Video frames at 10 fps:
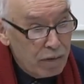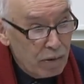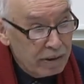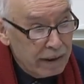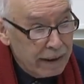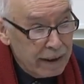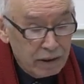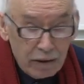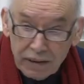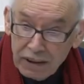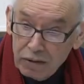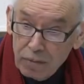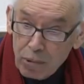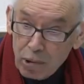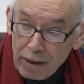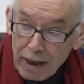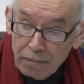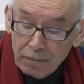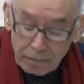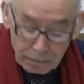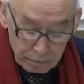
four decades of this, you know, program,